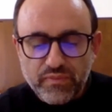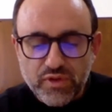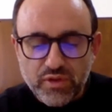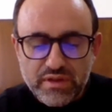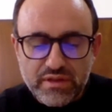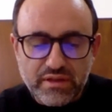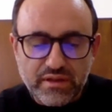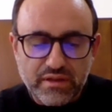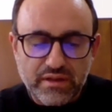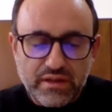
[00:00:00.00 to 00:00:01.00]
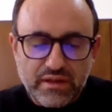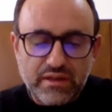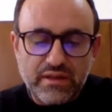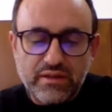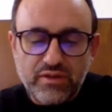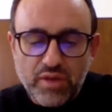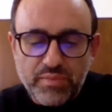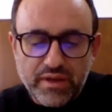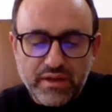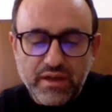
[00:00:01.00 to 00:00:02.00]
touristic
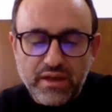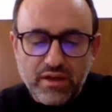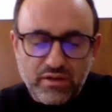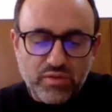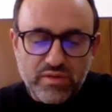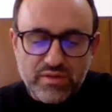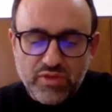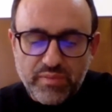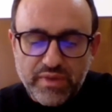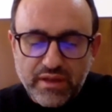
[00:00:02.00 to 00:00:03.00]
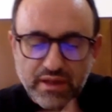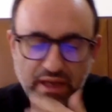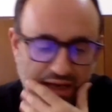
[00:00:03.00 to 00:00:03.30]
topic or tourism topic.